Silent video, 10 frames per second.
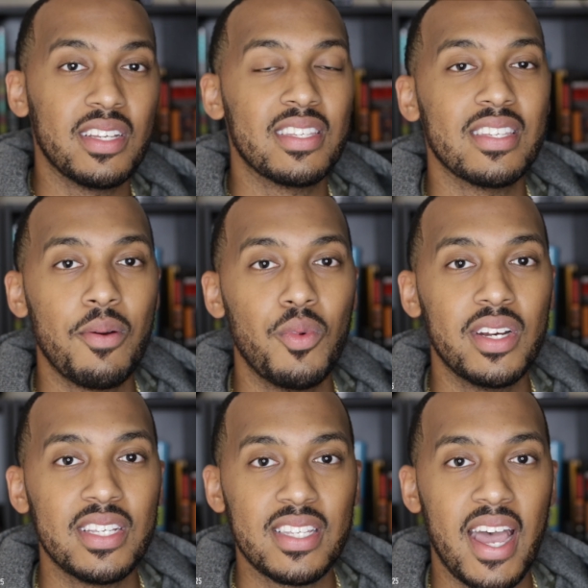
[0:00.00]
it, someone
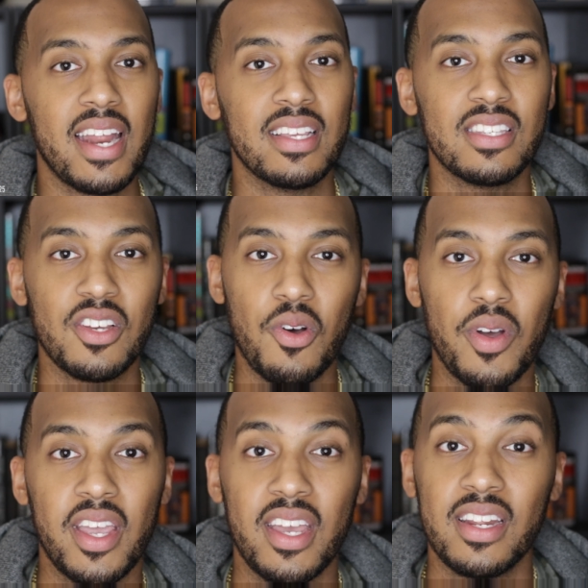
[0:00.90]
decided to go
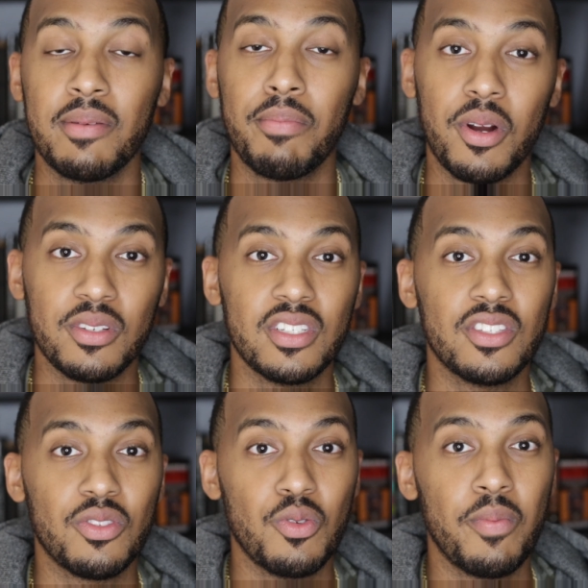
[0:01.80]
ahead and purchase
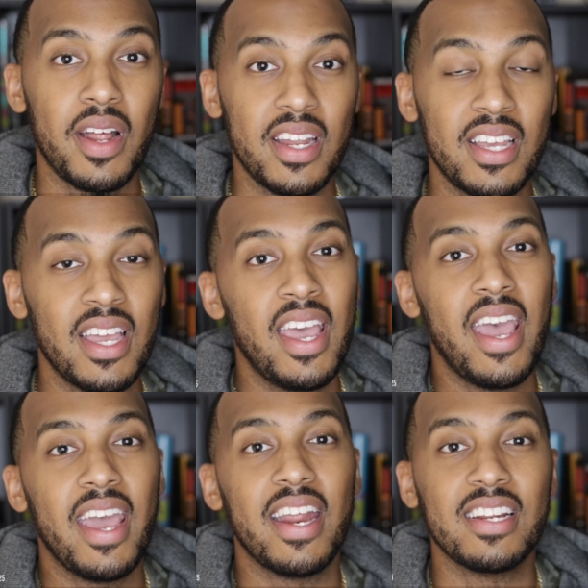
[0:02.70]
through my link,
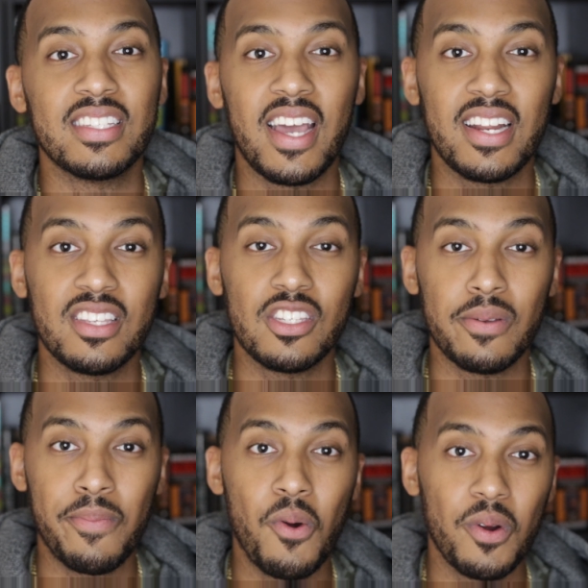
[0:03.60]
and they decided to
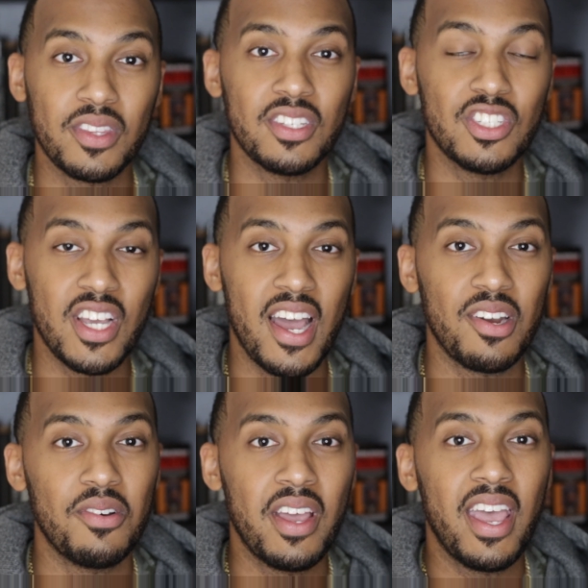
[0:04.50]
support the
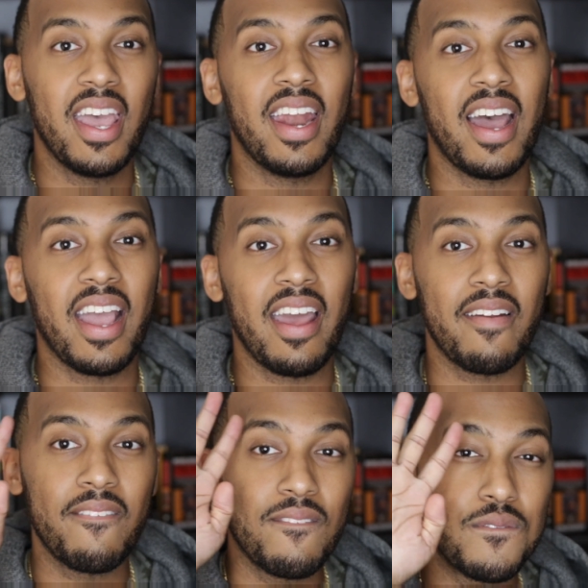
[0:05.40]
channel, and I got
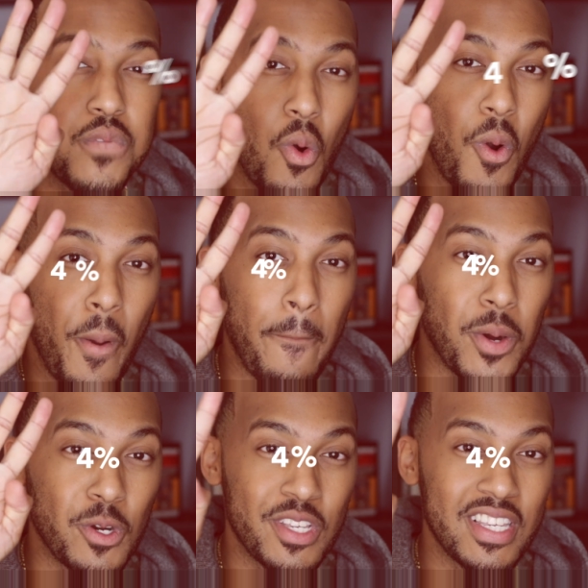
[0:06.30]

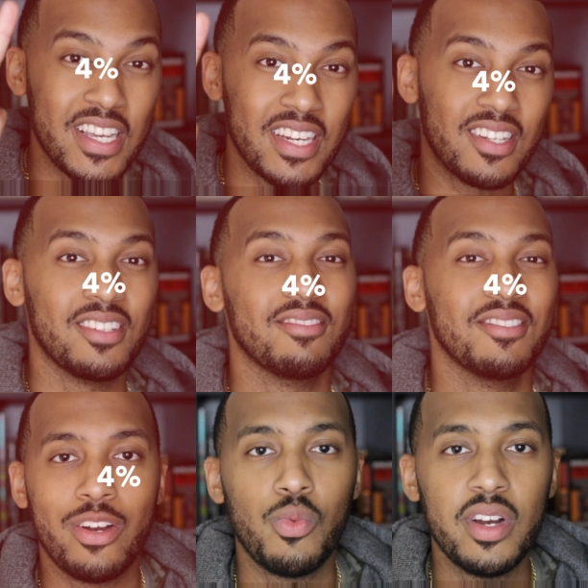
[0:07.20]
4%.
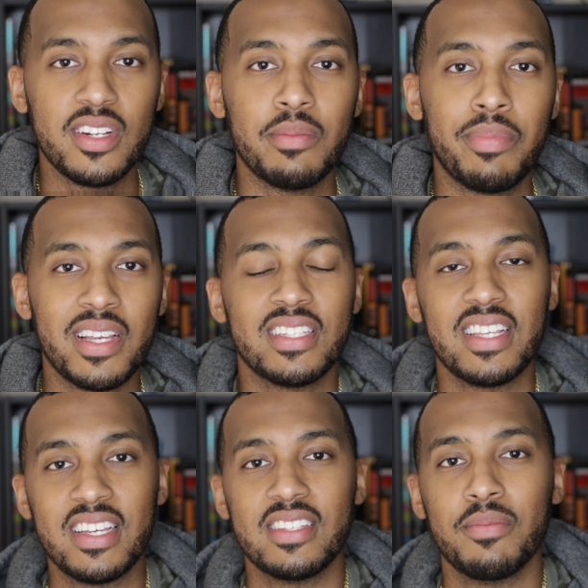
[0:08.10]
And one of the best
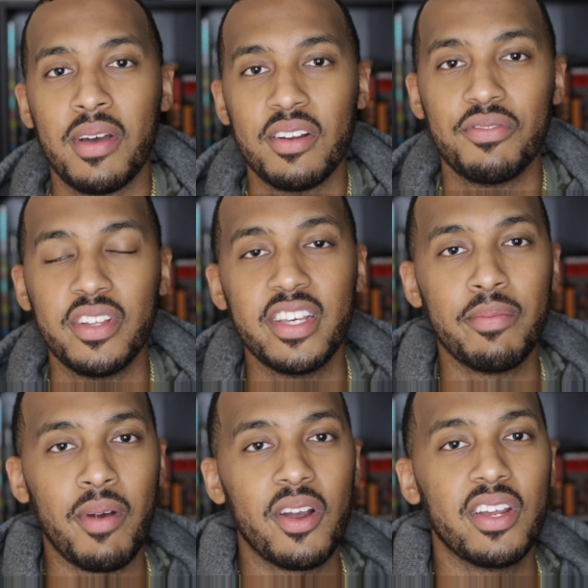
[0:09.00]
things about affiliate
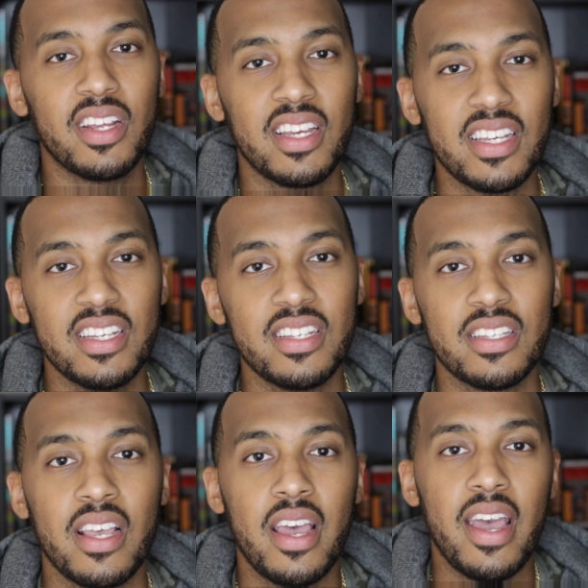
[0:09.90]
marketing is
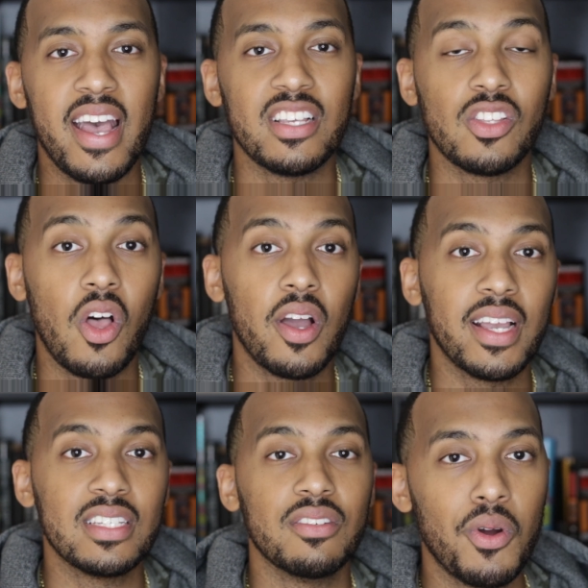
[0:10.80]
as long
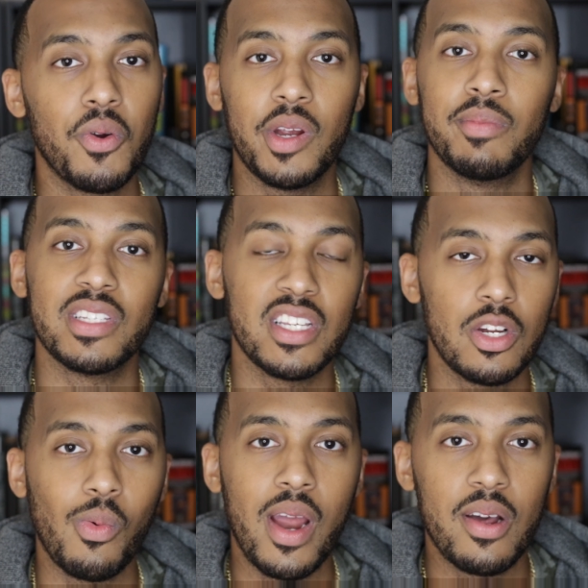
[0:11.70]
as the program is still
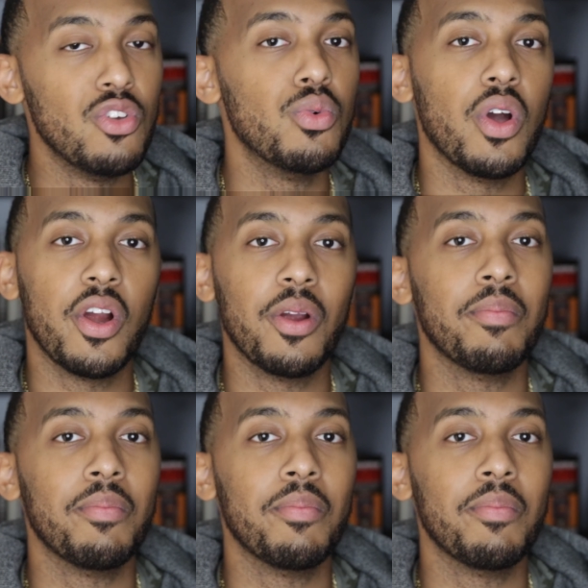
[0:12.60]
around, you will earn